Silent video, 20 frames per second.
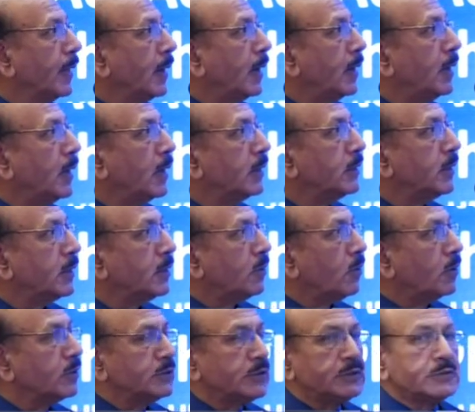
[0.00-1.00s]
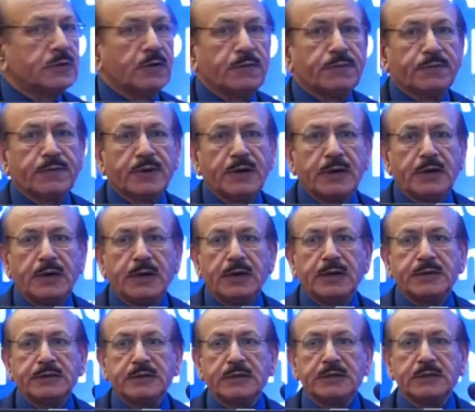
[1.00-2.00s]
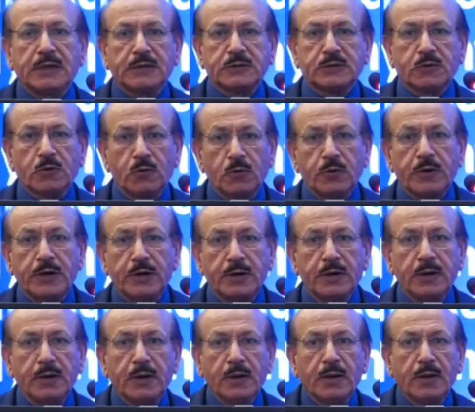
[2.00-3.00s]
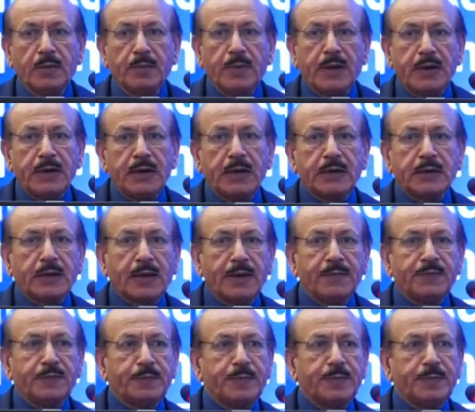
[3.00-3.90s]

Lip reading: and other causes of kidney disease excluded. Many a times